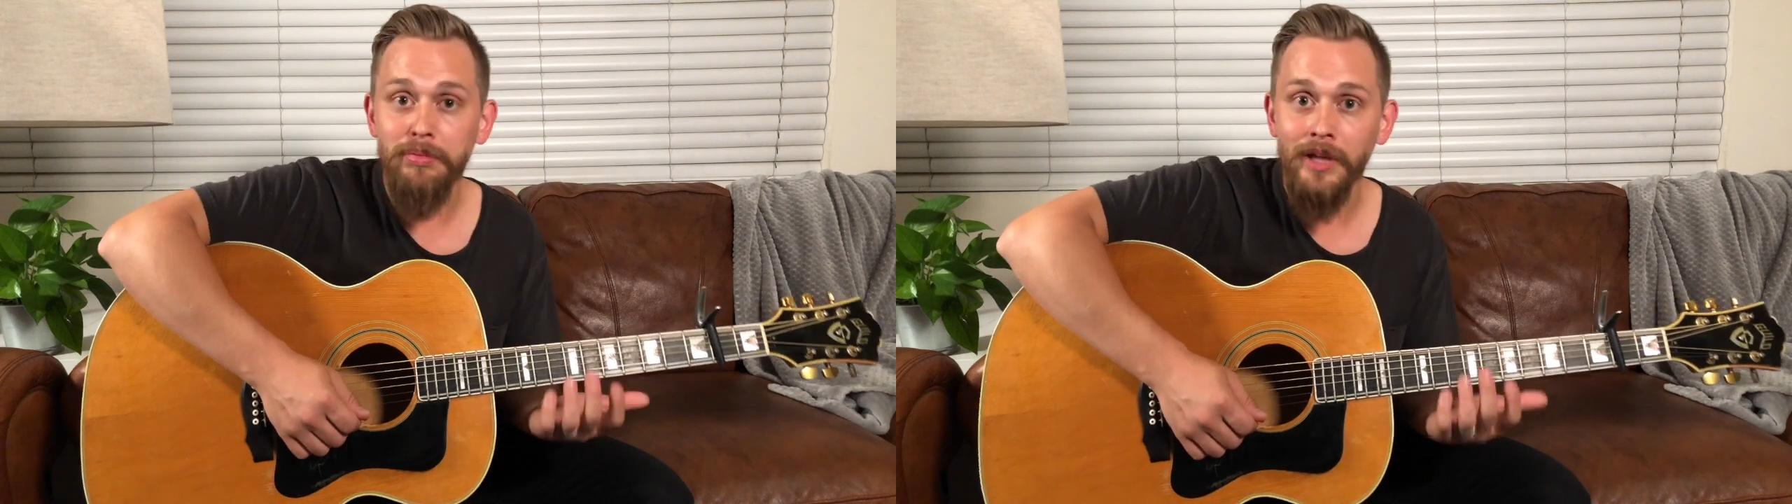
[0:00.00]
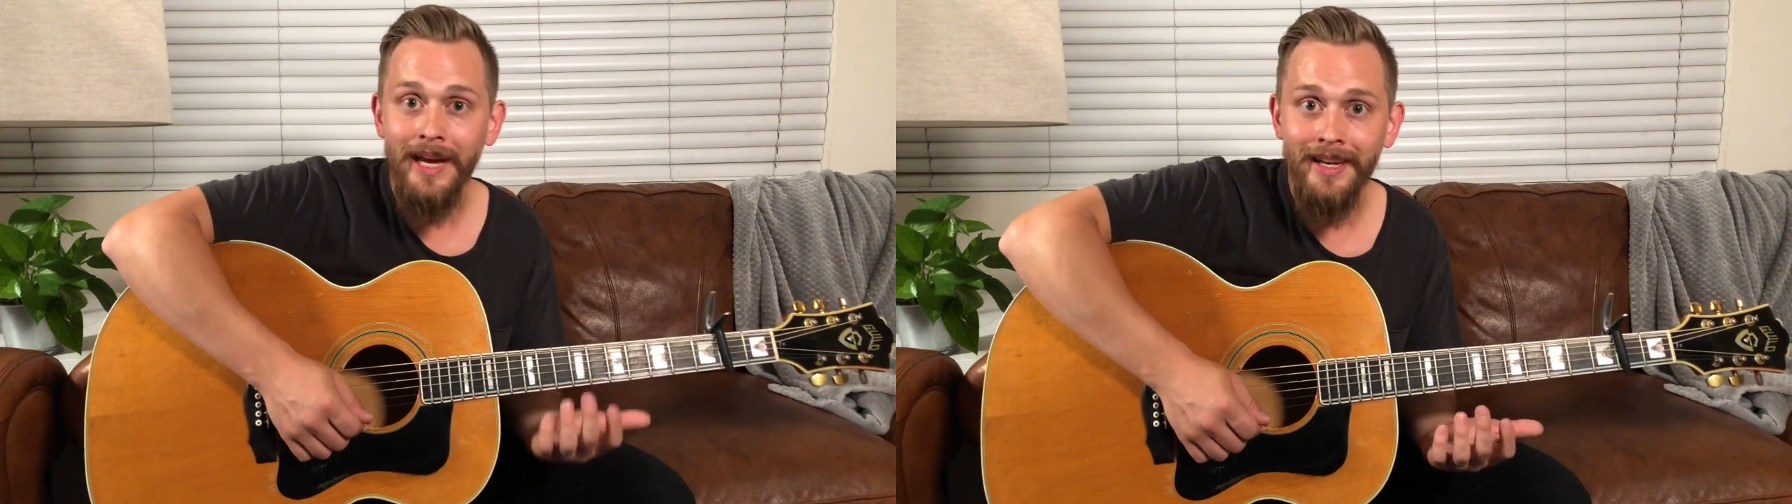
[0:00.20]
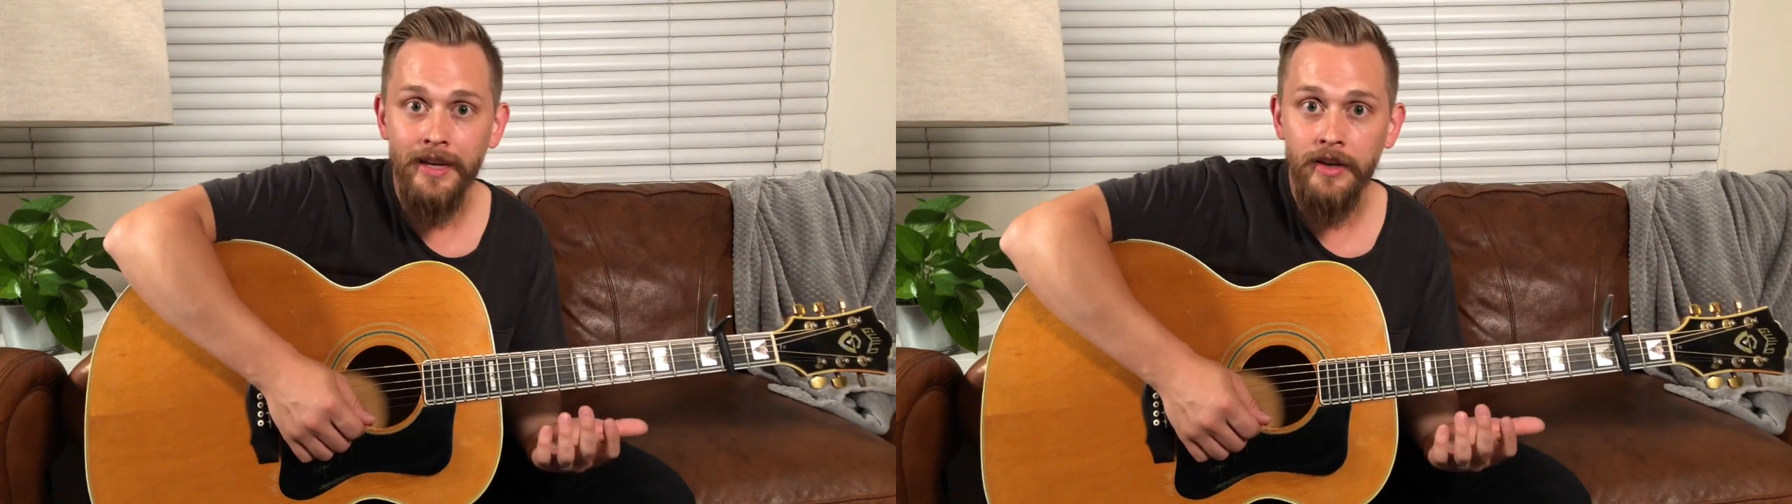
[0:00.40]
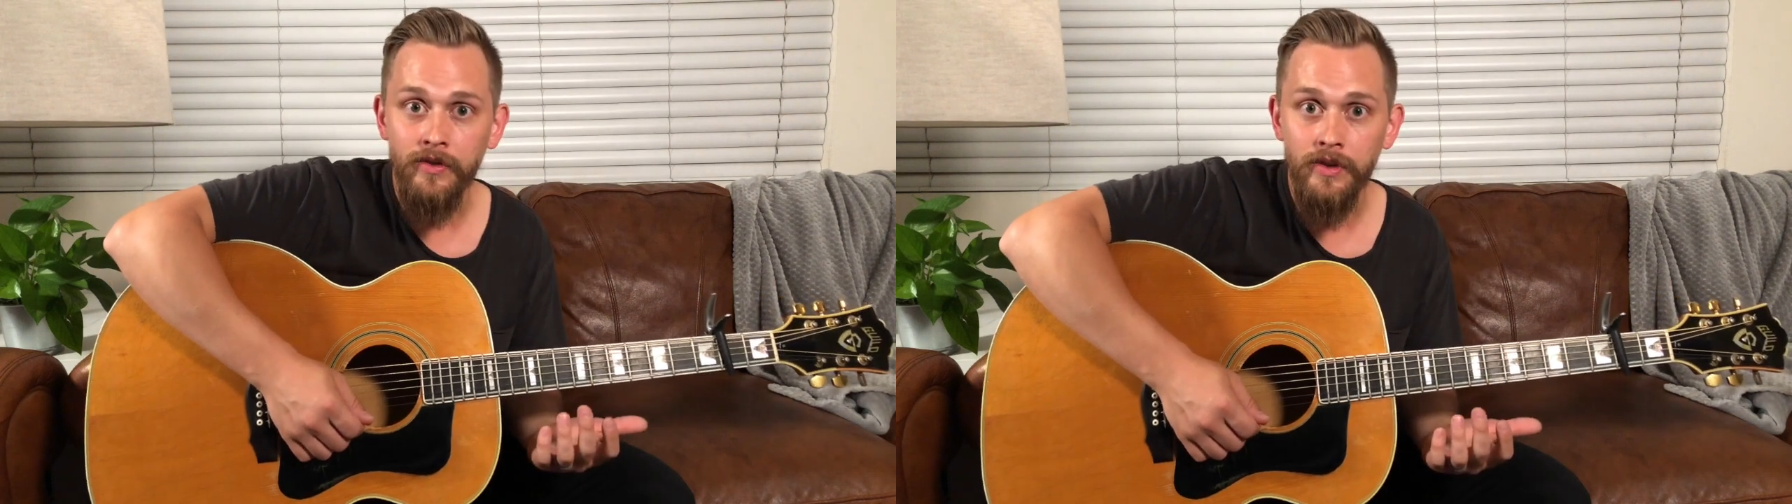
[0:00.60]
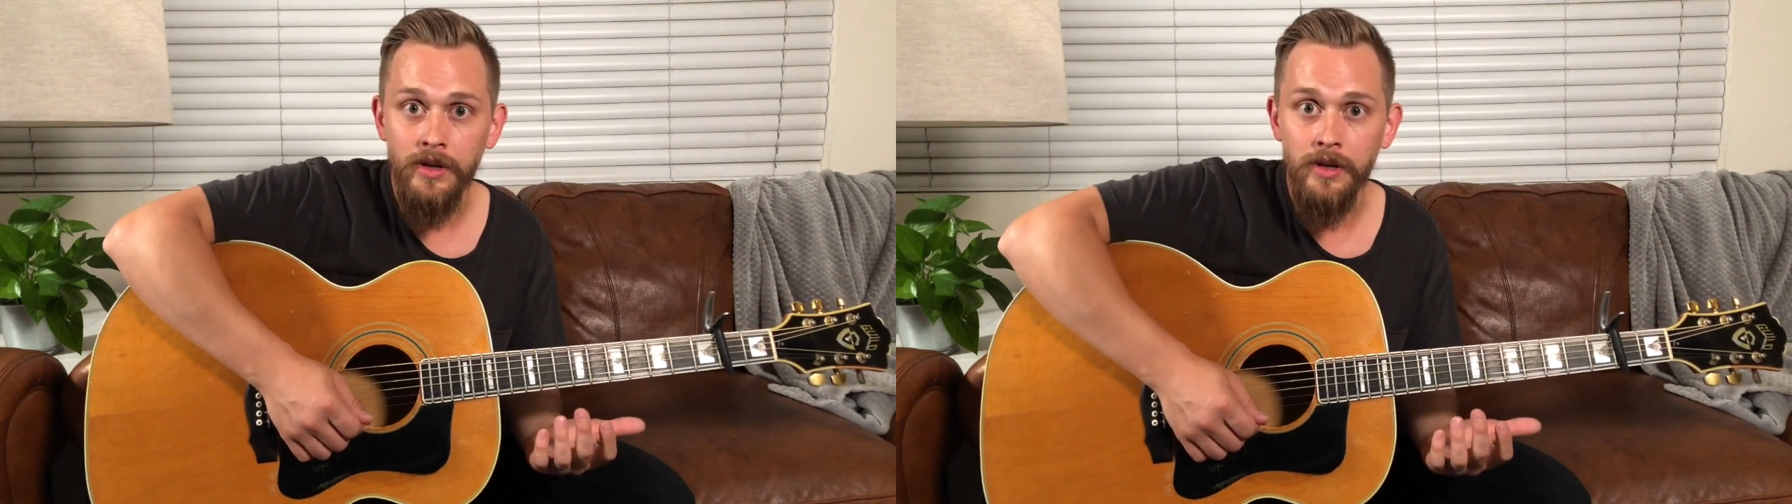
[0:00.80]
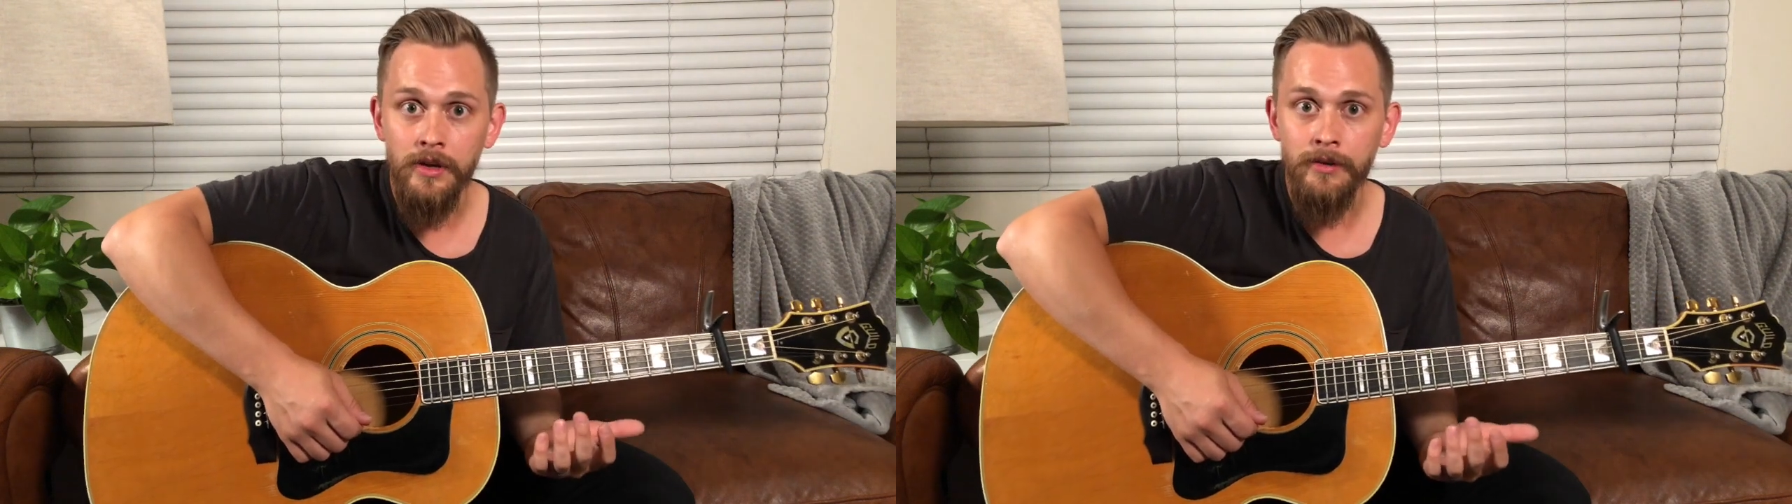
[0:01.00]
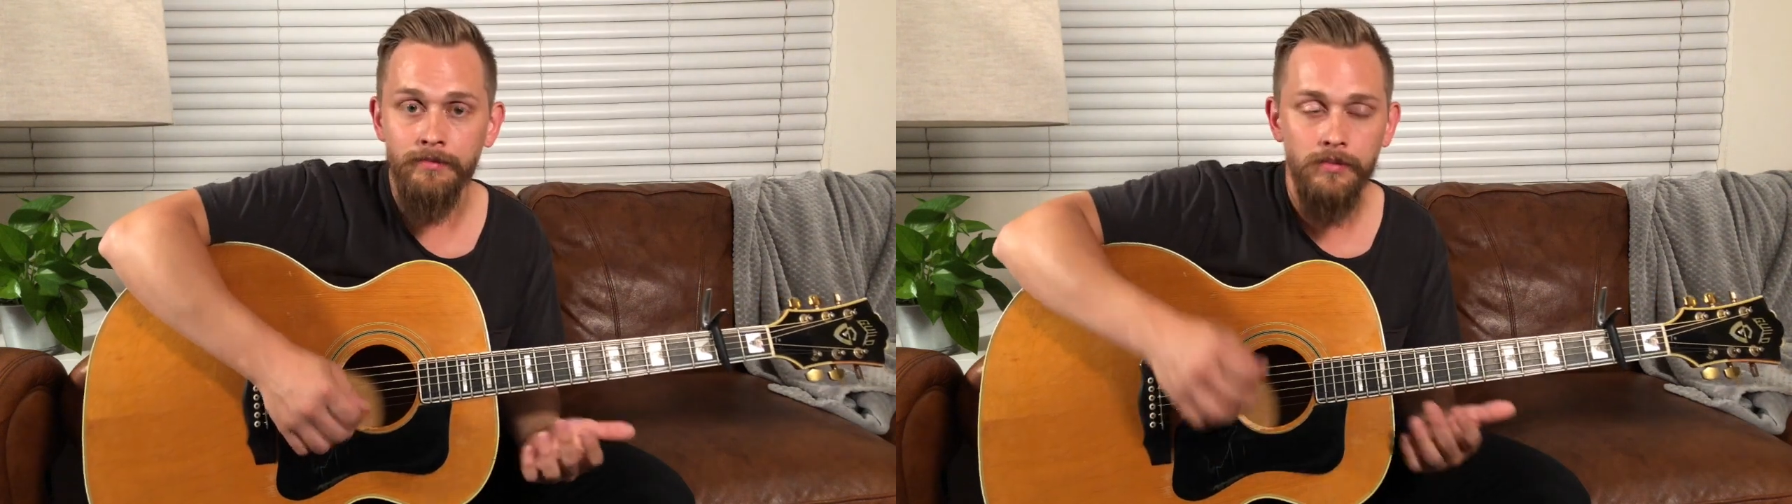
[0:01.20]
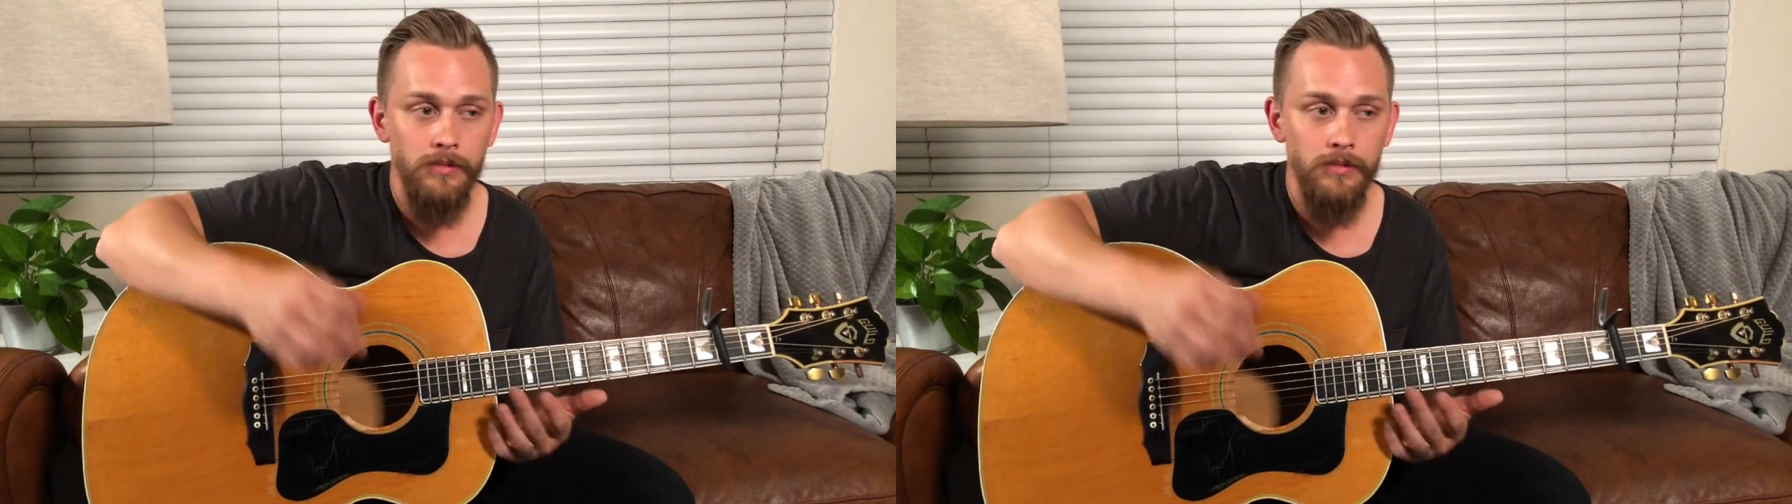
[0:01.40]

playing it in the